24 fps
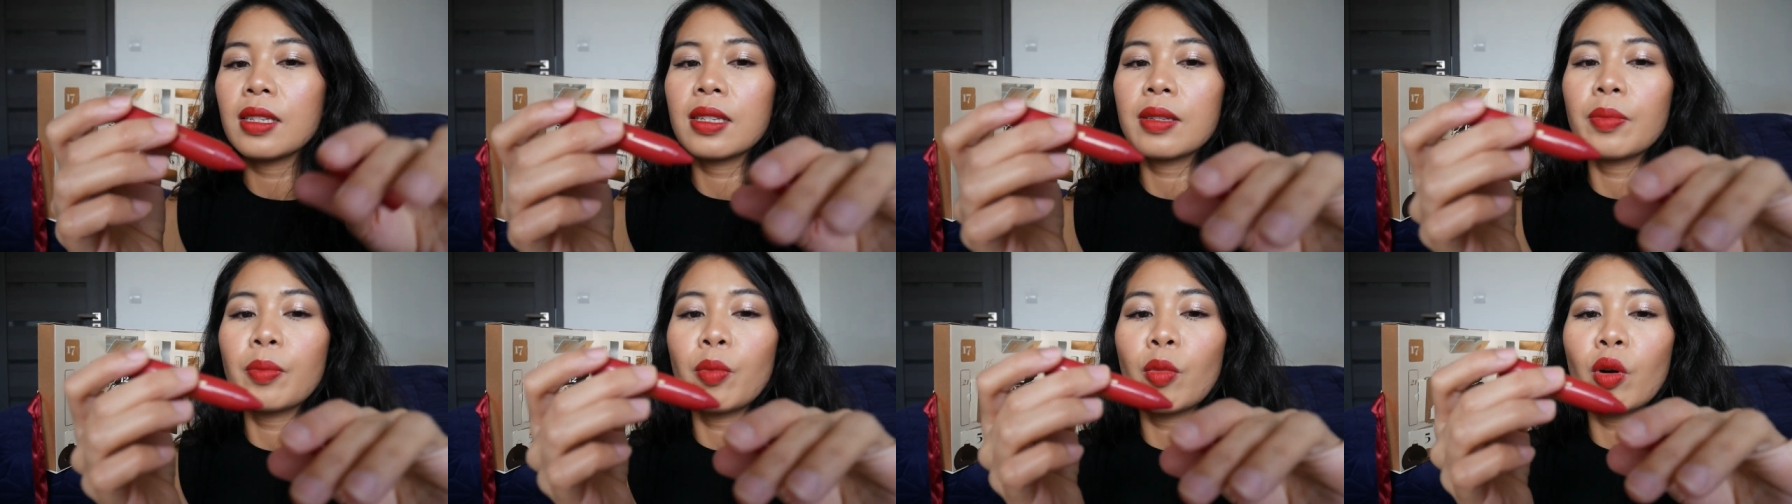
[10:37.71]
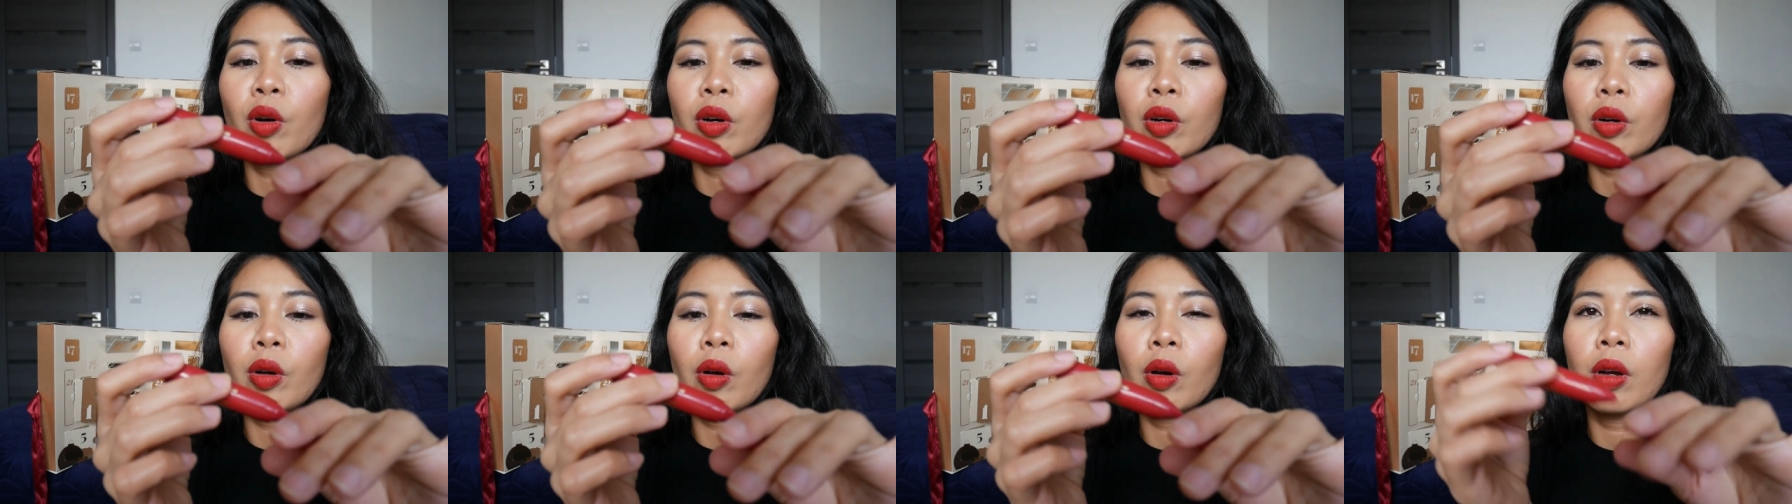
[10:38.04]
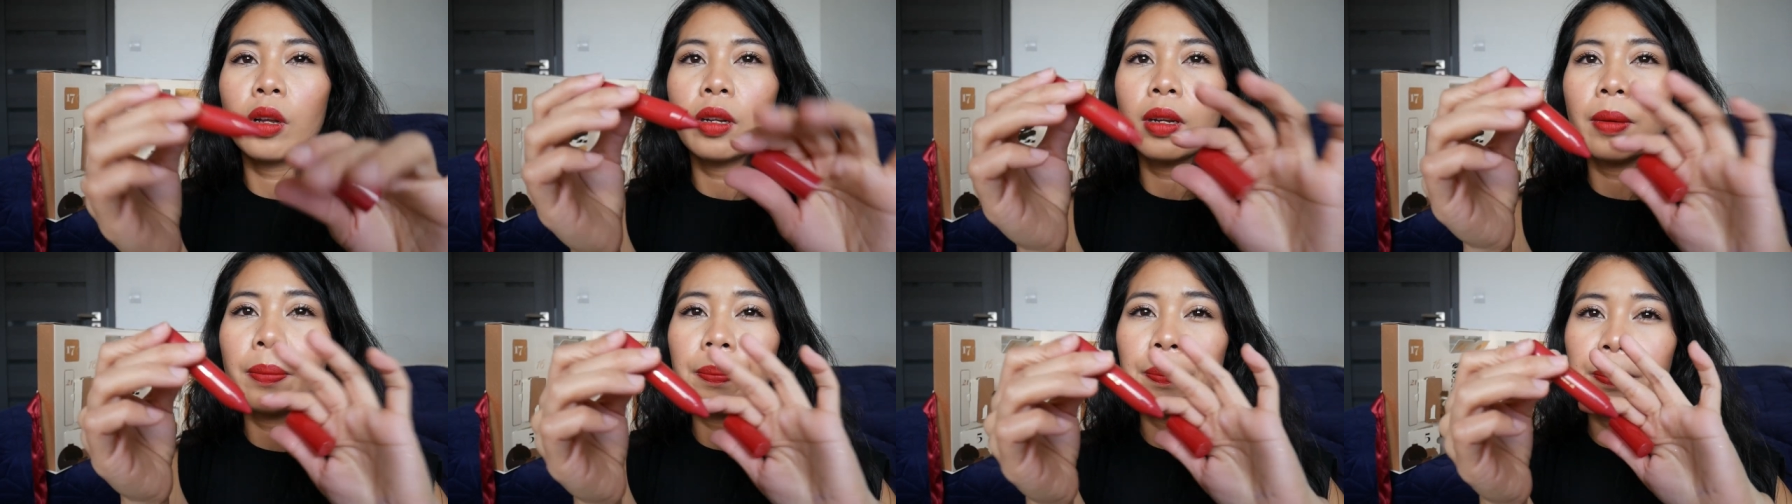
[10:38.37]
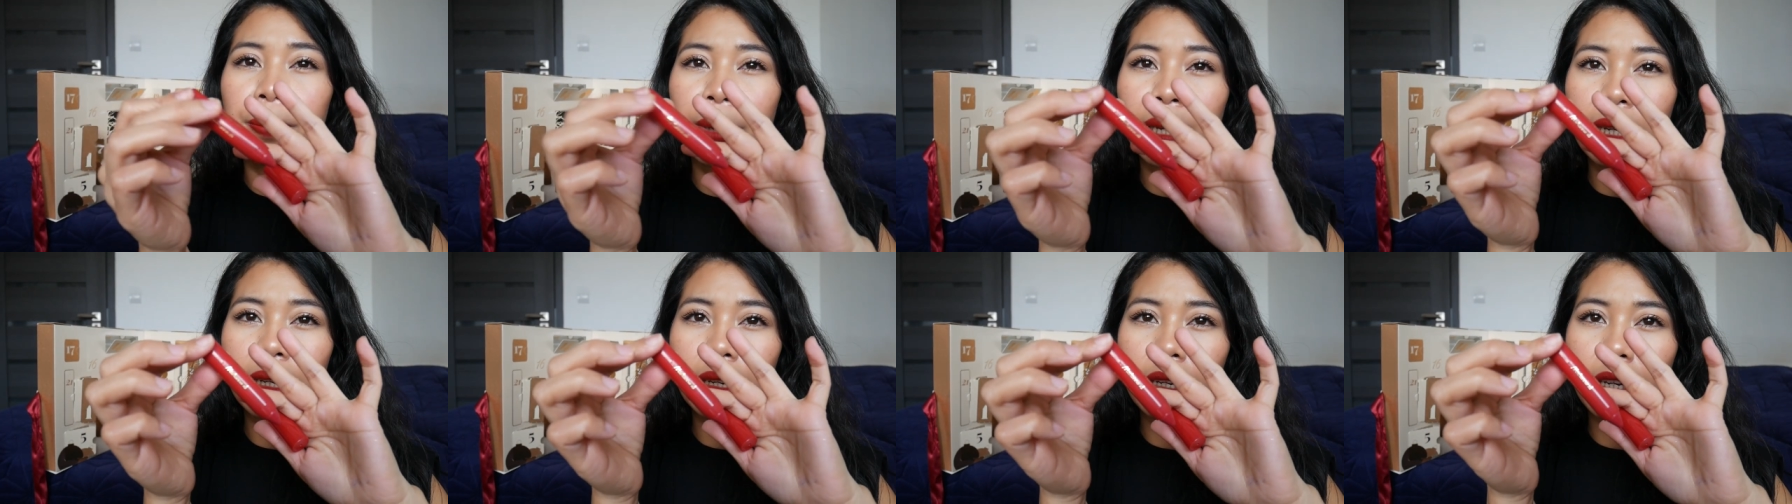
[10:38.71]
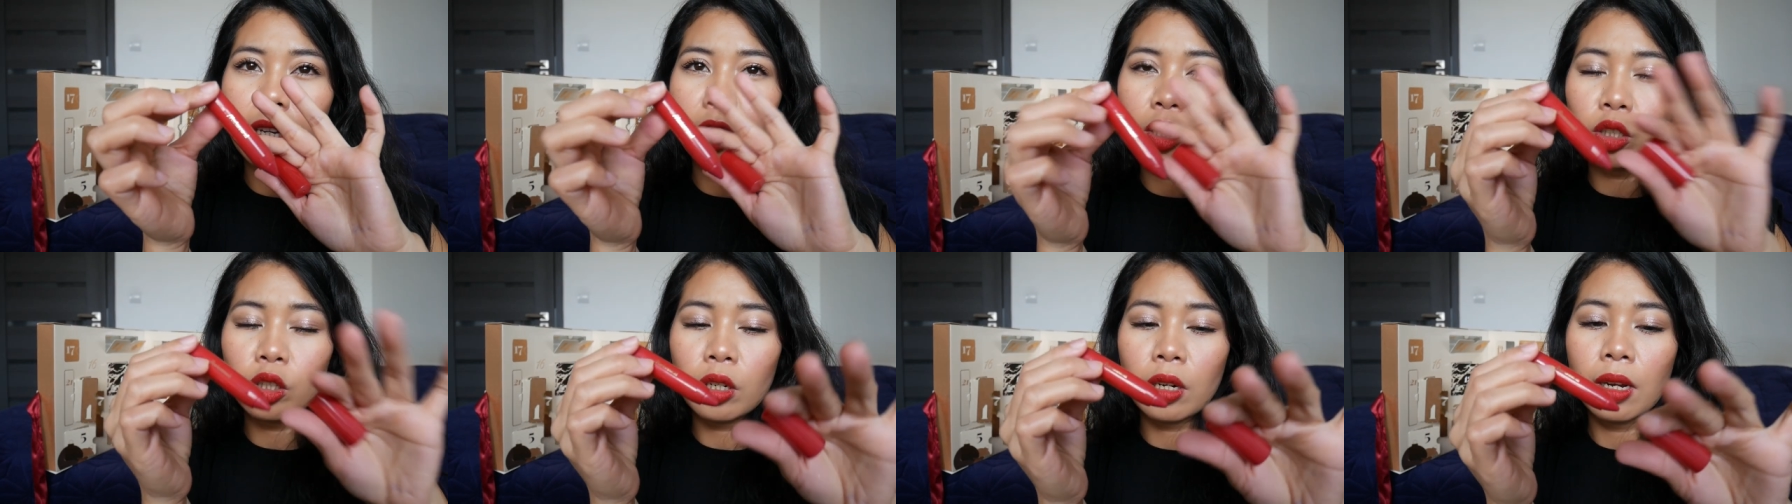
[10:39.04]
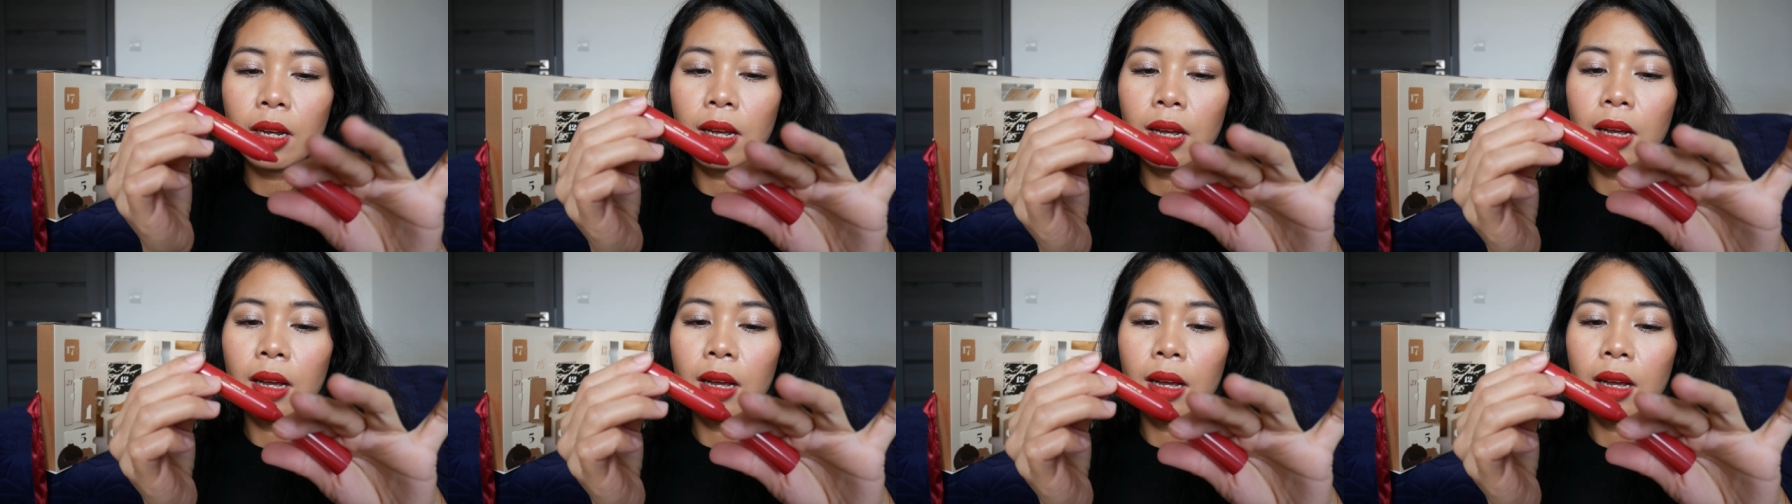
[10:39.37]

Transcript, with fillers: is more on pinkish